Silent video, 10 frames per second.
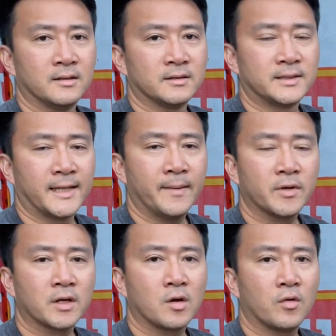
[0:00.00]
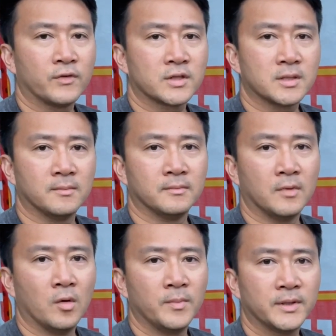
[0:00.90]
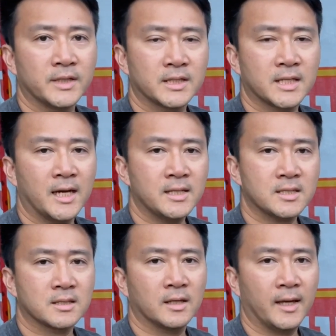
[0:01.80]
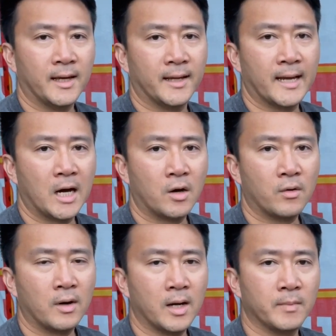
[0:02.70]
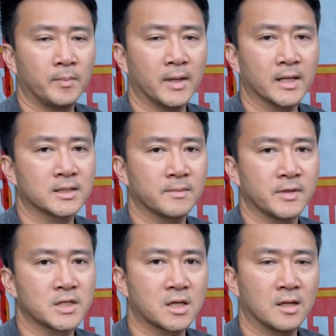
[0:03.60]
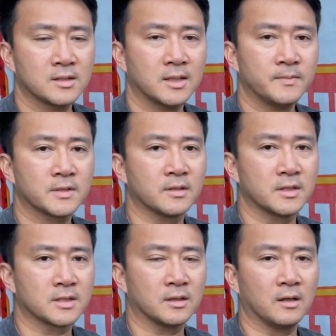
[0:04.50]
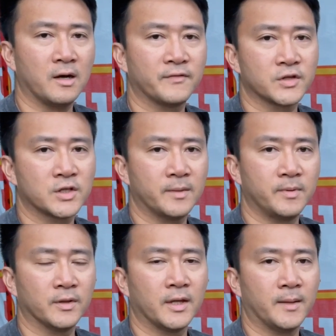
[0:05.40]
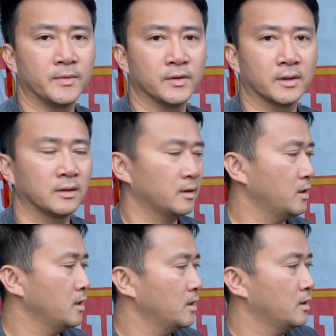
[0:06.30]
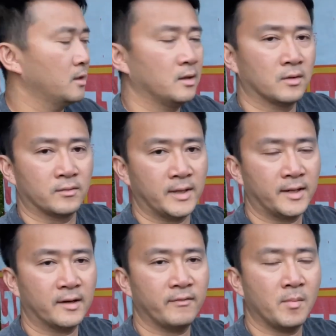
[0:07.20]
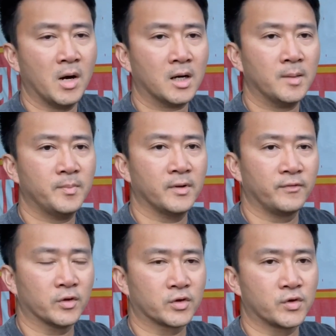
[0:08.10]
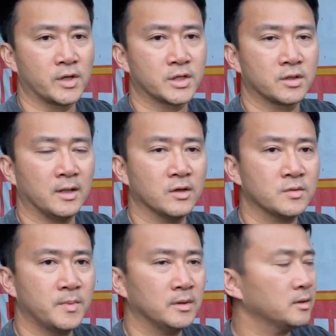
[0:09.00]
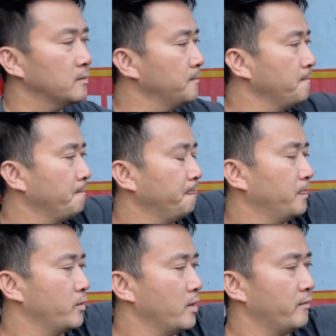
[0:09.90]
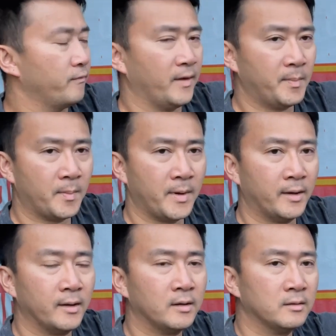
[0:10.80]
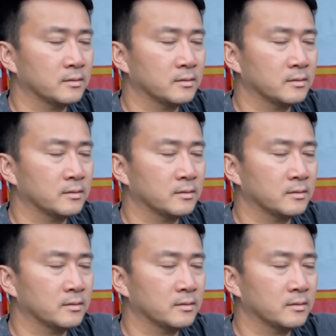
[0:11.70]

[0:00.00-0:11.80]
Today I'm going to go over some home building science and how I'm applying some of these concepts to this little office shed build that I'm doing. Right here I have a mock-up of your traditional house build. You have vapor barrier,